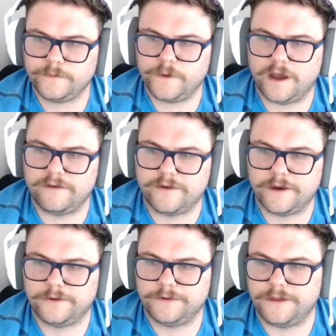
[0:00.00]
i
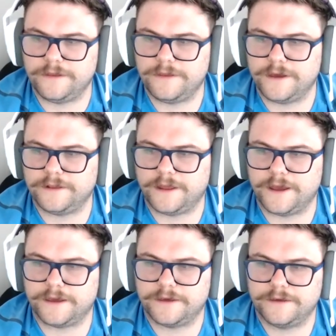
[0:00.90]
found that
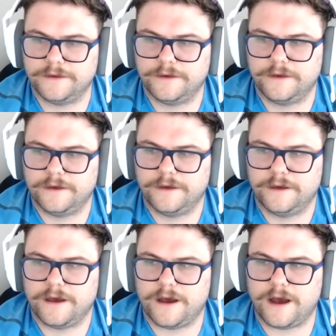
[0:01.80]
like
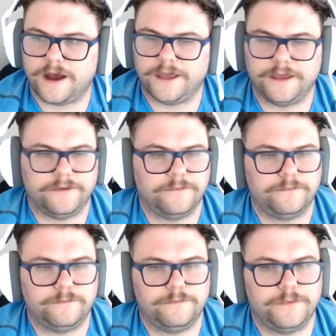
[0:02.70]
i
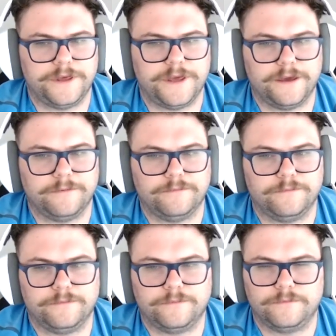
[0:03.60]
became